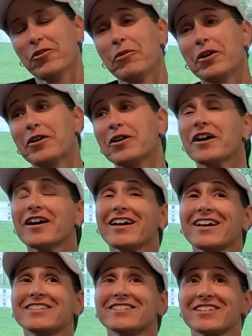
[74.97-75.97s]
Well,
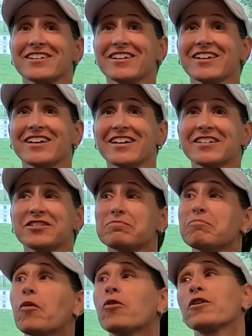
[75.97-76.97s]
it's a... It's
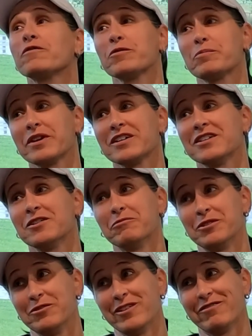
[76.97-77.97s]
more of a big deal
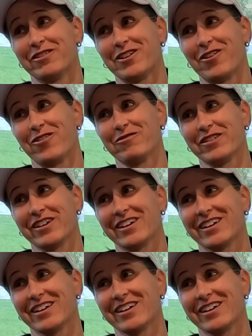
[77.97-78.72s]
when you live in an R V.